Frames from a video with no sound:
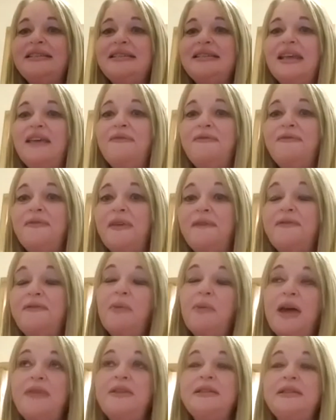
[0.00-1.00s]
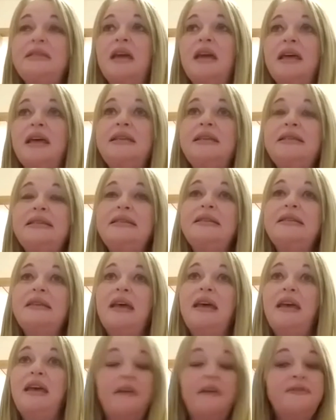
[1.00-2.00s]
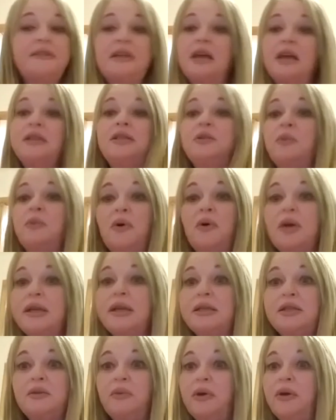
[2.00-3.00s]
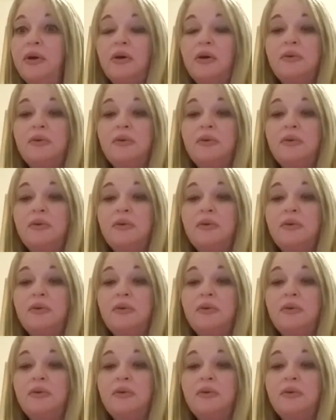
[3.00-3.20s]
if the weather's nice, I've started walking to work,